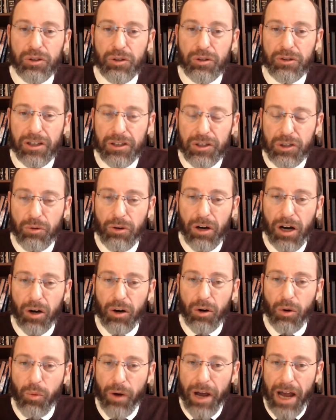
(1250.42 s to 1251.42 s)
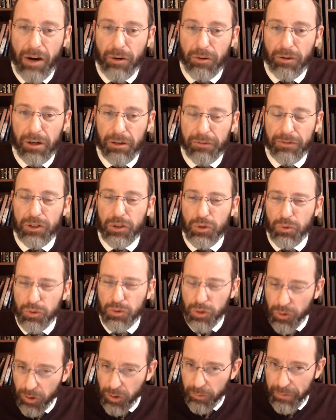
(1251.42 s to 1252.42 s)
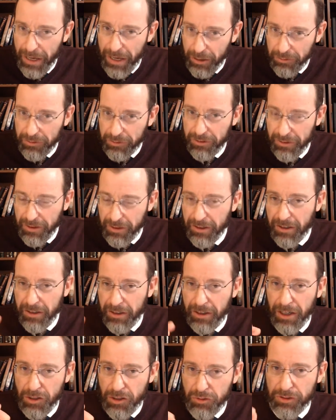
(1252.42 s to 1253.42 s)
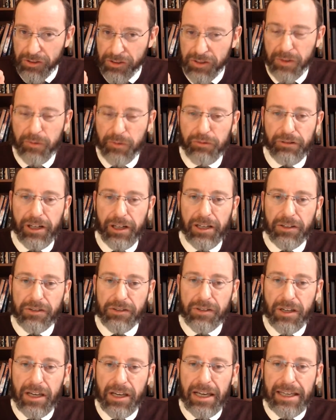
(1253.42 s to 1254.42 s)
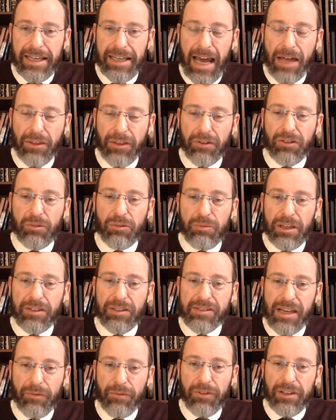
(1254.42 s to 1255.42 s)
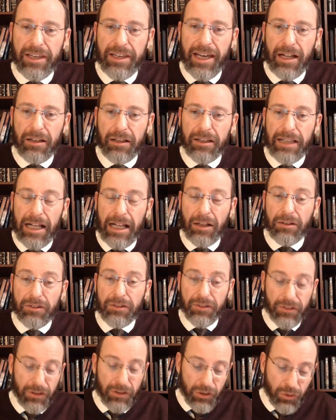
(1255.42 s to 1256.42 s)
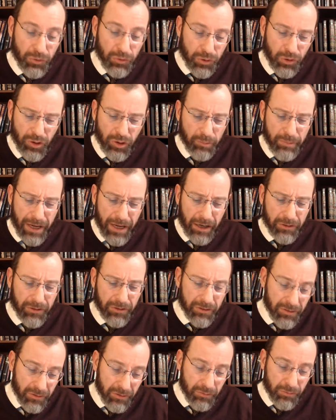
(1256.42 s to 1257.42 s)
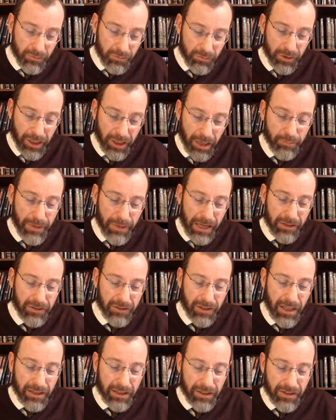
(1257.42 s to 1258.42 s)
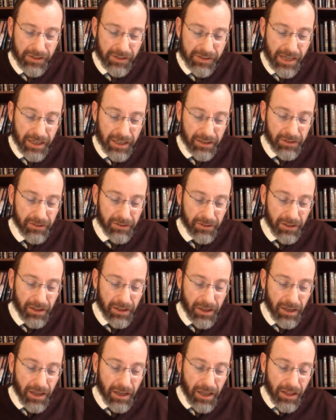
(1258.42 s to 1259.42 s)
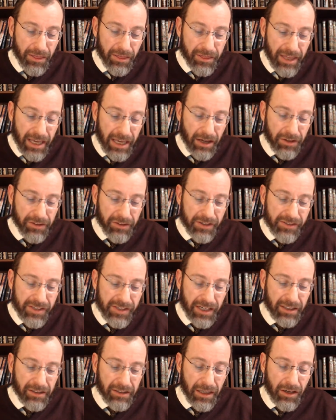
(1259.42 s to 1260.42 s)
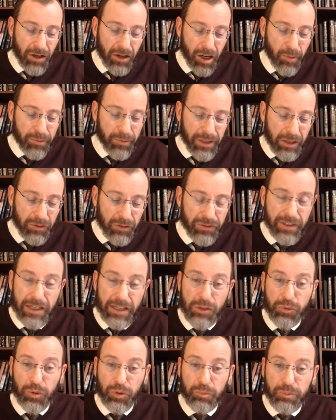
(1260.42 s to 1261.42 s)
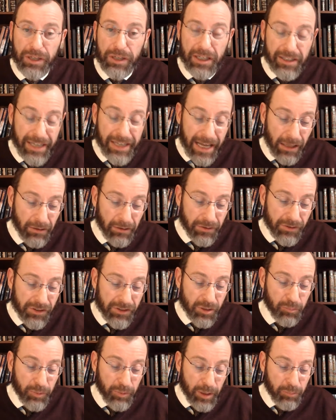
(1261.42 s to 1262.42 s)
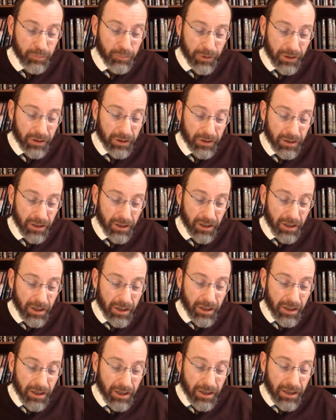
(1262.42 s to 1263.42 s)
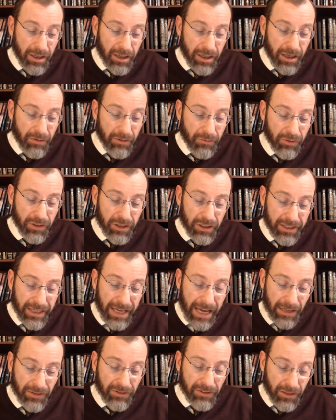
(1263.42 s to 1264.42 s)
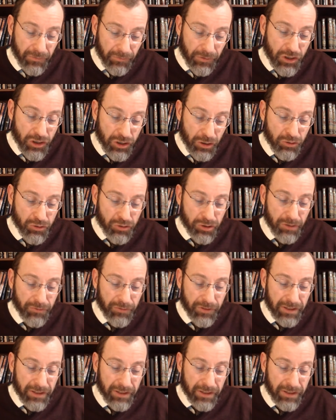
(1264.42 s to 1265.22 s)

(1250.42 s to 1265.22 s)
you are aware of, that you knew about. Interesting phrase. Gather to me 70 elders that you knew about. We'll come back to that in a second. They are the Ziknei Ha'am. These will be the elders of the people, V'shotrav, and